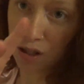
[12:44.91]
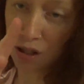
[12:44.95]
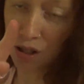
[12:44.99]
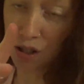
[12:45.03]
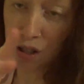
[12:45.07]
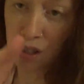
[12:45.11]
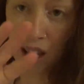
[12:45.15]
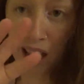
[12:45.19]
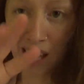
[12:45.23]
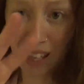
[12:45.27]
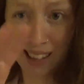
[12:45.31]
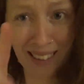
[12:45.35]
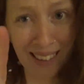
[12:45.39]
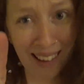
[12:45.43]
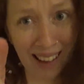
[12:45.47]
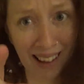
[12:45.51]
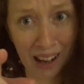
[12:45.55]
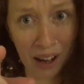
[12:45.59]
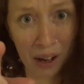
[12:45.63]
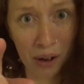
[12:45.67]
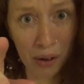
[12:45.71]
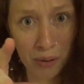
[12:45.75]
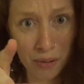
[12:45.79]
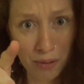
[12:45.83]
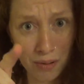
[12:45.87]
Do you like
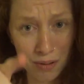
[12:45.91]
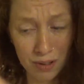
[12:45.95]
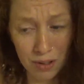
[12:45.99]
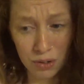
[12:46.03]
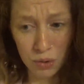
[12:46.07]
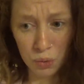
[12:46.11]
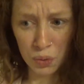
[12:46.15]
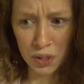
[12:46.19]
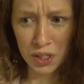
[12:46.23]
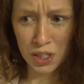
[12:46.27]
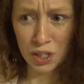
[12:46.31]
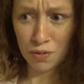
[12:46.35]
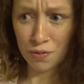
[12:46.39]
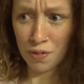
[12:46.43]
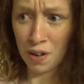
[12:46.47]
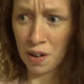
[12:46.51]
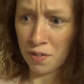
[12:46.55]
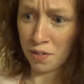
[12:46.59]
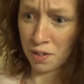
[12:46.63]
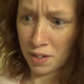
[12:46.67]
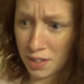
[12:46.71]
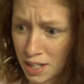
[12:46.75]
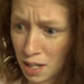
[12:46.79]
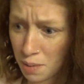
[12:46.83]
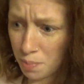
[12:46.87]
Legos? What's your
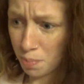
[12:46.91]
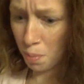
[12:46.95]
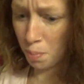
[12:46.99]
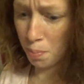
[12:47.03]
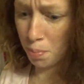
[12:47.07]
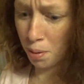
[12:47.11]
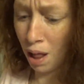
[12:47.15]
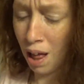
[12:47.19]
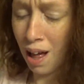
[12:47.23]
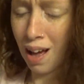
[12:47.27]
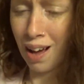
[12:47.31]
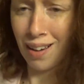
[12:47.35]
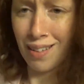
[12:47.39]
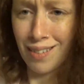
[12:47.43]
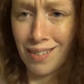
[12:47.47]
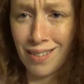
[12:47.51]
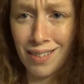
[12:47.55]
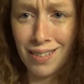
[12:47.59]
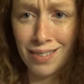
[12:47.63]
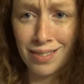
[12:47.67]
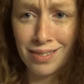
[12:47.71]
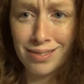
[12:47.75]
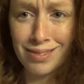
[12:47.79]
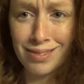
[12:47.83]
favorite type of block?